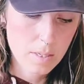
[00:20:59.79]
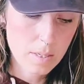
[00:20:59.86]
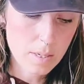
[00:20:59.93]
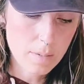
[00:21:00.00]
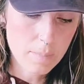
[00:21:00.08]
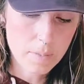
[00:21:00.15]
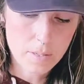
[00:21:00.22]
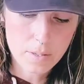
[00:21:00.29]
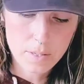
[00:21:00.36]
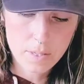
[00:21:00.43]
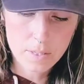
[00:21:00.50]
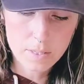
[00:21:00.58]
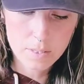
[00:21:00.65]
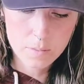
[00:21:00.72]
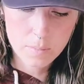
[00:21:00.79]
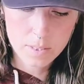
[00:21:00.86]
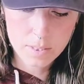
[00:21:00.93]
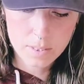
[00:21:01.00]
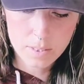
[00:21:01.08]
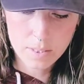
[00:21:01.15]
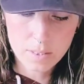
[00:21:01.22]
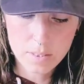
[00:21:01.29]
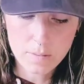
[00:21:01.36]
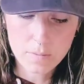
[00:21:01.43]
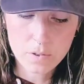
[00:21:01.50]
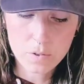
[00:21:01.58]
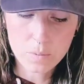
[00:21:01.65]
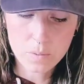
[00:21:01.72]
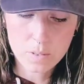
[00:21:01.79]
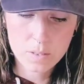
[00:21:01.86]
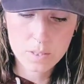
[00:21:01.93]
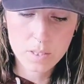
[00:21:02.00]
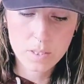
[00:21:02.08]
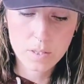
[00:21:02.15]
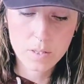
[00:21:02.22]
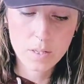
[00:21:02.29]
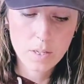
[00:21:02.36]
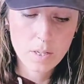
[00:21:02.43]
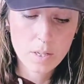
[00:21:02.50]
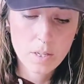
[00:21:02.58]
Yep, there it is with the Six of Swords here.